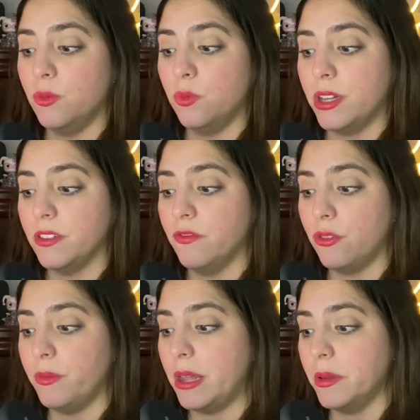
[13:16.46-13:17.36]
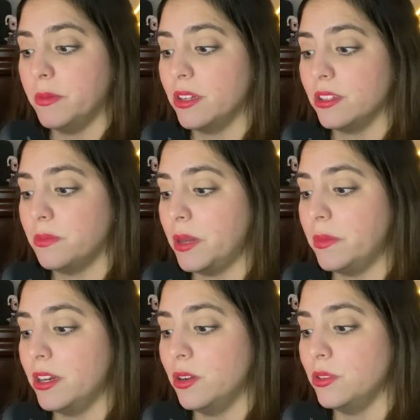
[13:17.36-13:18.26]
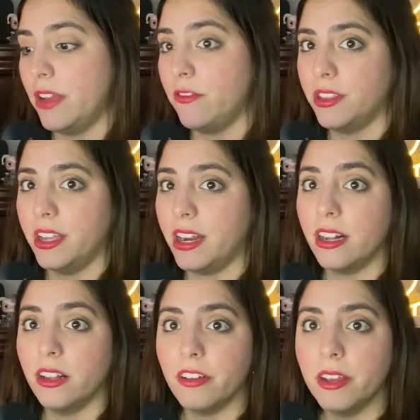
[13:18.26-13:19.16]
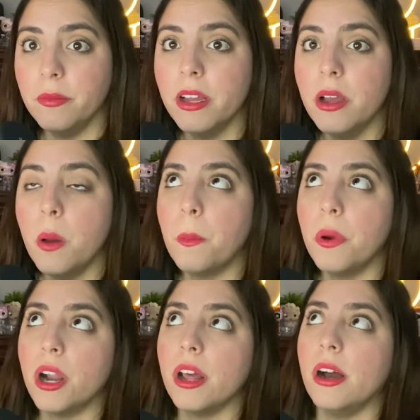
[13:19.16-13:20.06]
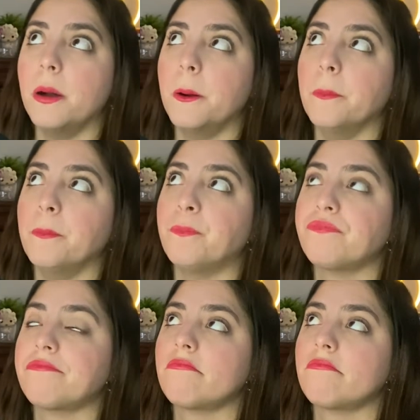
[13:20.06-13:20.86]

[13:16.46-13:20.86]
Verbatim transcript: it wasn't for Batman because Batman knows everything and I love him. But um,